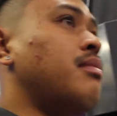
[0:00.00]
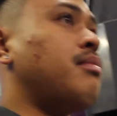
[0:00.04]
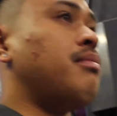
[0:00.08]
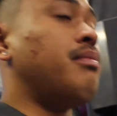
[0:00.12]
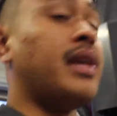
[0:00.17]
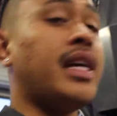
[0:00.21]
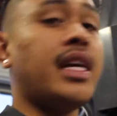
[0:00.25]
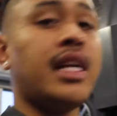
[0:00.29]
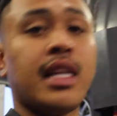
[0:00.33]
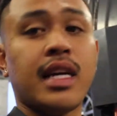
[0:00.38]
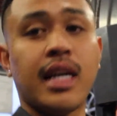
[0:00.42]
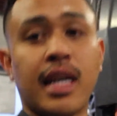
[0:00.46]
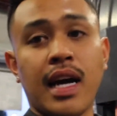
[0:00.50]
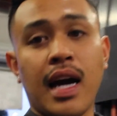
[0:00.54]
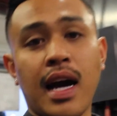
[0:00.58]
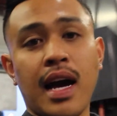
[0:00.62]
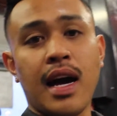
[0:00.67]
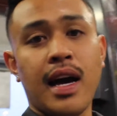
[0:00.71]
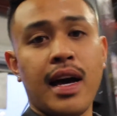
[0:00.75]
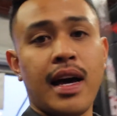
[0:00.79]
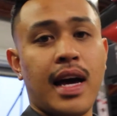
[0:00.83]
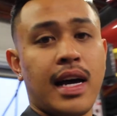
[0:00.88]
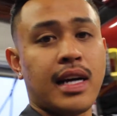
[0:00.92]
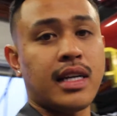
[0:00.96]
Me and the
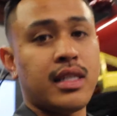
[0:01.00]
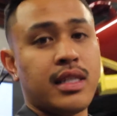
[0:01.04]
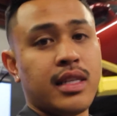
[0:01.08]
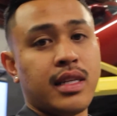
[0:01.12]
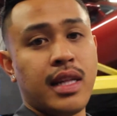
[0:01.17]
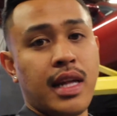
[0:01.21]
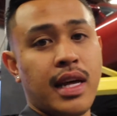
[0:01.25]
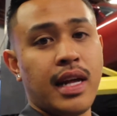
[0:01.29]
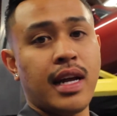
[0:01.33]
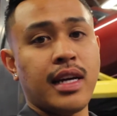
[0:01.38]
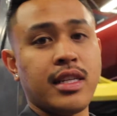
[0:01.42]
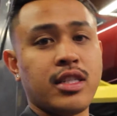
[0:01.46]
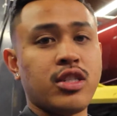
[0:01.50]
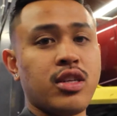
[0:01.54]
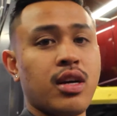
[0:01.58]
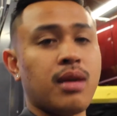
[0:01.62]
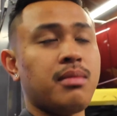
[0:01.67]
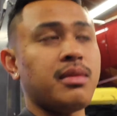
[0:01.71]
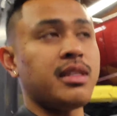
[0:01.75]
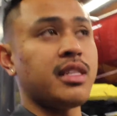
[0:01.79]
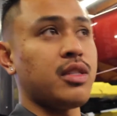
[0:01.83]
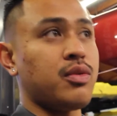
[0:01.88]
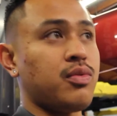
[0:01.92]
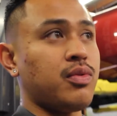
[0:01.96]
guy actually that I
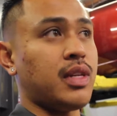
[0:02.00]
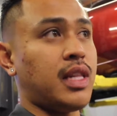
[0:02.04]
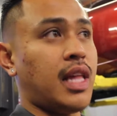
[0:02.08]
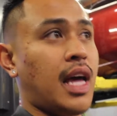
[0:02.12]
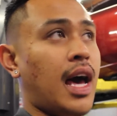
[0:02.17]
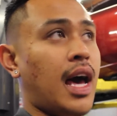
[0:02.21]
subleased with